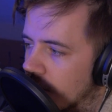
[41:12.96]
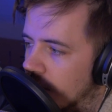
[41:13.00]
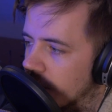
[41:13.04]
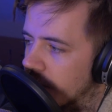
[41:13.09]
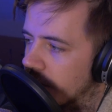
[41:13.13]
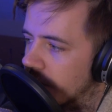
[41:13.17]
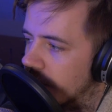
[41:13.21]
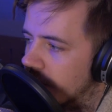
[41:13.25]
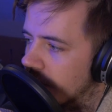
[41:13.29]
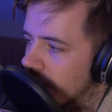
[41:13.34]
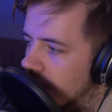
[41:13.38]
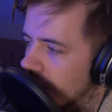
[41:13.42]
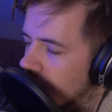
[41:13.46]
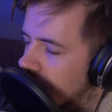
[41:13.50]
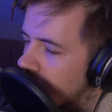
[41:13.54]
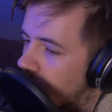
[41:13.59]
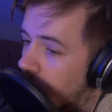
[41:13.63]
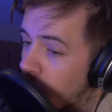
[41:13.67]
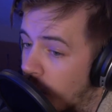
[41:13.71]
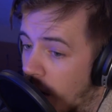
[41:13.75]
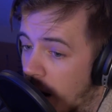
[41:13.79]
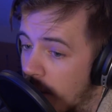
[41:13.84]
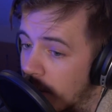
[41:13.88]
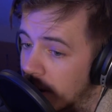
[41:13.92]
of
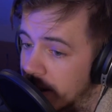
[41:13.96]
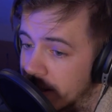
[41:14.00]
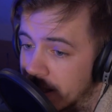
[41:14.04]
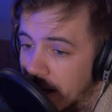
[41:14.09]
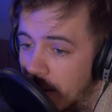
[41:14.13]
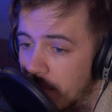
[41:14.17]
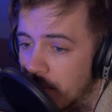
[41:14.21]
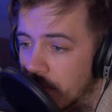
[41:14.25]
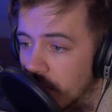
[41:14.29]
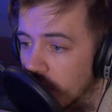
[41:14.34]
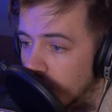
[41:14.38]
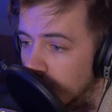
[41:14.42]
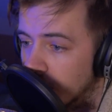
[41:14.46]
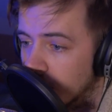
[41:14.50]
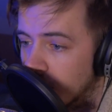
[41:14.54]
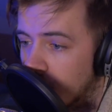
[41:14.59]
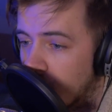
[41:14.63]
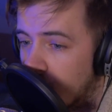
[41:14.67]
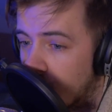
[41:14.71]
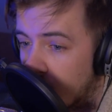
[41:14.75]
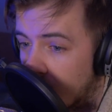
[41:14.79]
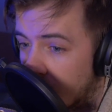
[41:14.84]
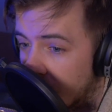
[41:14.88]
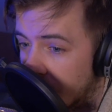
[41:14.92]
the prime example
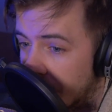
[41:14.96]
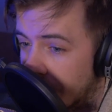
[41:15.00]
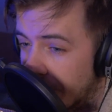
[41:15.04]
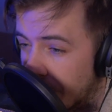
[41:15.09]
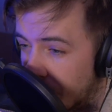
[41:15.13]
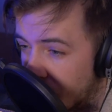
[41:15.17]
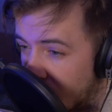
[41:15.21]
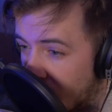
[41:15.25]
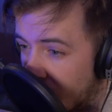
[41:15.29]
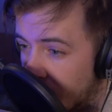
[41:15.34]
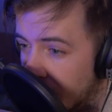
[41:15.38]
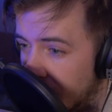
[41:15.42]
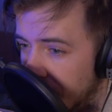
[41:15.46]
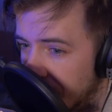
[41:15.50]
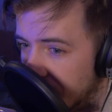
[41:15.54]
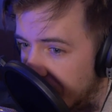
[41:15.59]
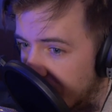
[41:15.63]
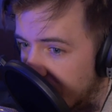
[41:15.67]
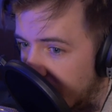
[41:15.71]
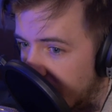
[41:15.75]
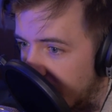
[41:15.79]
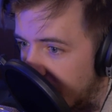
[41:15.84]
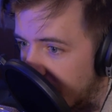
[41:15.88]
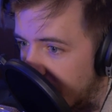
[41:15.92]
of the problem.
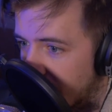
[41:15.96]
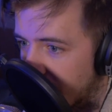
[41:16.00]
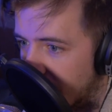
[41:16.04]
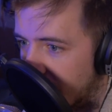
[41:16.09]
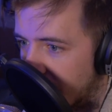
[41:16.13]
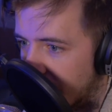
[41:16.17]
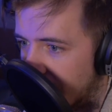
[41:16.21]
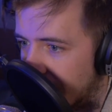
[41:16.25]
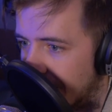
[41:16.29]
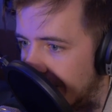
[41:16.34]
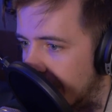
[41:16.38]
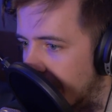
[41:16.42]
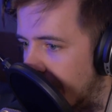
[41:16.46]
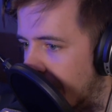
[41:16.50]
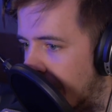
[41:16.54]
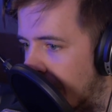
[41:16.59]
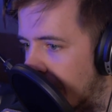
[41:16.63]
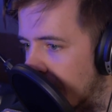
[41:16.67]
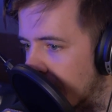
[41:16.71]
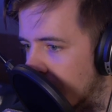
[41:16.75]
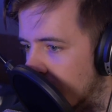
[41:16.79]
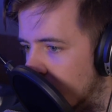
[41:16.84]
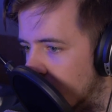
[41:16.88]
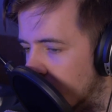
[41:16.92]
In
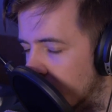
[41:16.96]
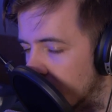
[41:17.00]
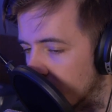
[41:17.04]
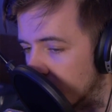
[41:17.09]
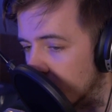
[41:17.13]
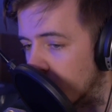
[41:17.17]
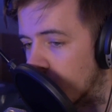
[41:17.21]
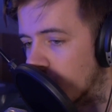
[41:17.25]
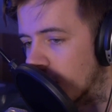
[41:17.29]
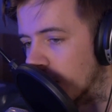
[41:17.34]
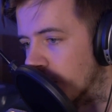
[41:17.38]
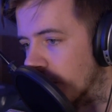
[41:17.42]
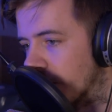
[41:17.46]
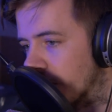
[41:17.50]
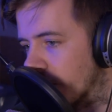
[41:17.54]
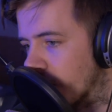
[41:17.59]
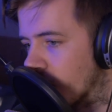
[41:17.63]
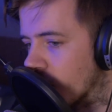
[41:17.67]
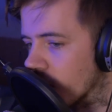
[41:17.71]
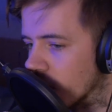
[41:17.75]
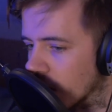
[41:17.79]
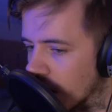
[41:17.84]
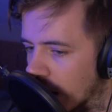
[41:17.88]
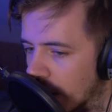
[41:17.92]
that, we were talking
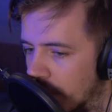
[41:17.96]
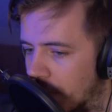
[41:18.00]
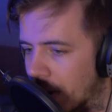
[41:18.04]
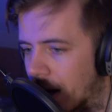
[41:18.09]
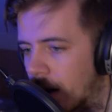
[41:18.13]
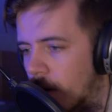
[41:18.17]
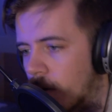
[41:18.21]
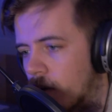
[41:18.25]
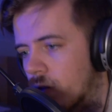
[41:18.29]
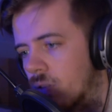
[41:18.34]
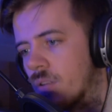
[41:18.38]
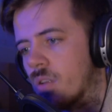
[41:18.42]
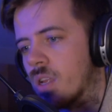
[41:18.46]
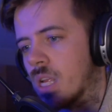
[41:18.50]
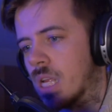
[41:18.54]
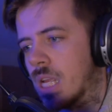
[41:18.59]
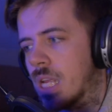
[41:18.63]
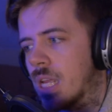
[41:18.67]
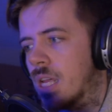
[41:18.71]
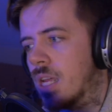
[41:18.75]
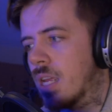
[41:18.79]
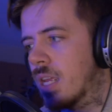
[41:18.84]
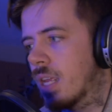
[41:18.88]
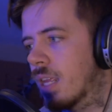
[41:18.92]
before about
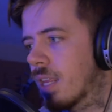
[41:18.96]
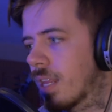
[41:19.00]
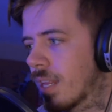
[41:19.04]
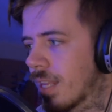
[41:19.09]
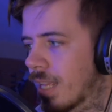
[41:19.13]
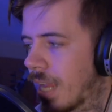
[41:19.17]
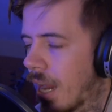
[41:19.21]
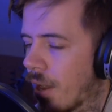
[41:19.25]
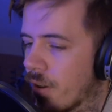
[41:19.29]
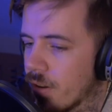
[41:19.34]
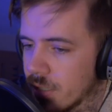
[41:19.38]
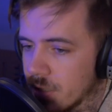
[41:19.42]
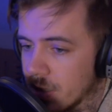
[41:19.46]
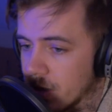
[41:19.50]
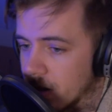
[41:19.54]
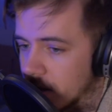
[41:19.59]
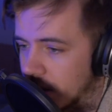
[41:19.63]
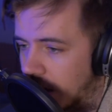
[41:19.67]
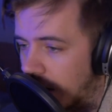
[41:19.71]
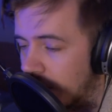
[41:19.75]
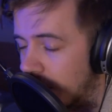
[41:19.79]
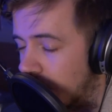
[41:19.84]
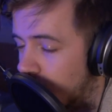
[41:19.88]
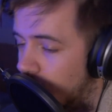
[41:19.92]

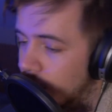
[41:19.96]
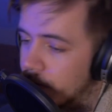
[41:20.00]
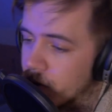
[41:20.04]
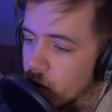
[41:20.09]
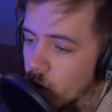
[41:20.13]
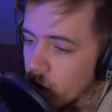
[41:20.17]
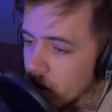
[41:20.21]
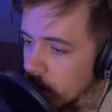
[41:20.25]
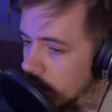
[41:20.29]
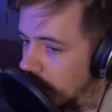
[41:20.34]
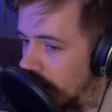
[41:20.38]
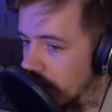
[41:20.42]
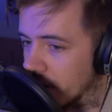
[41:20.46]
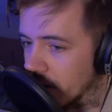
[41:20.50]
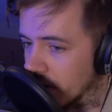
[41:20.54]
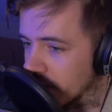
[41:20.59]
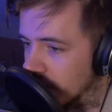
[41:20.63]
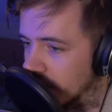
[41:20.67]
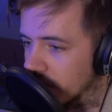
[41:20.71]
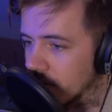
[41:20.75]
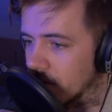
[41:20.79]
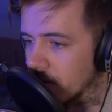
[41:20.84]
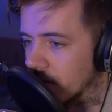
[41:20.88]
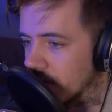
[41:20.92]
characters. I mean, we've talked about
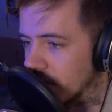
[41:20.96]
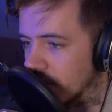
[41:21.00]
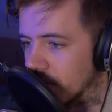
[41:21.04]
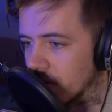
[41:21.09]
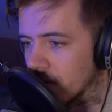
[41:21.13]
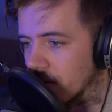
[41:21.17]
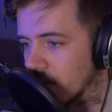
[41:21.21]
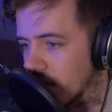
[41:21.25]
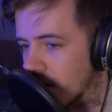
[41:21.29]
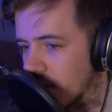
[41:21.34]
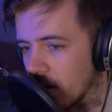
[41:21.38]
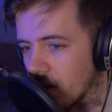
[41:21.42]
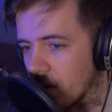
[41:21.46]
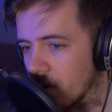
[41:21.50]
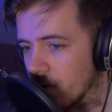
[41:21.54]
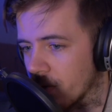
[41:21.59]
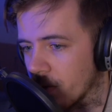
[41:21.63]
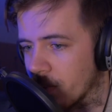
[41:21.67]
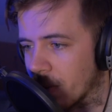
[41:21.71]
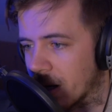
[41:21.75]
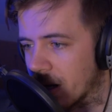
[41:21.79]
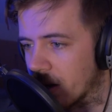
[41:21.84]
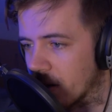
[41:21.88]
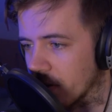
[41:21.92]
it
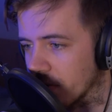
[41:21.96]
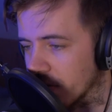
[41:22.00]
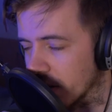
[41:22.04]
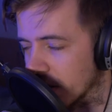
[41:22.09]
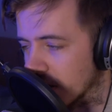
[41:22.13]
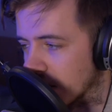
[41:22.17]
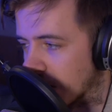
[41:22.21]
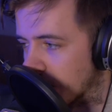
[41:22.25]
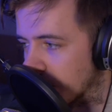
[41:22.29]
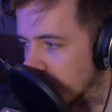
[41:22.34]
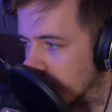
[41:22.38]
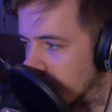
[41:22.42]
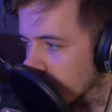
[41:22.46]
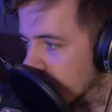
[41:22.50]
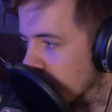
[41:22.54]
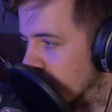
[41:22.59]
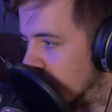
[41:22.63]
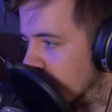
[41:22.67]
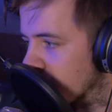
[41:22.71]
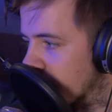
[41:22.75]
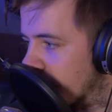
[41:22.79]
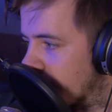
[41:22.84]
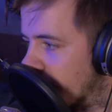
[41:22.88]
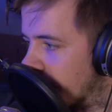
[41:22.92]
over many of these
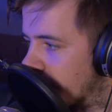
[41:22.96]
episodes.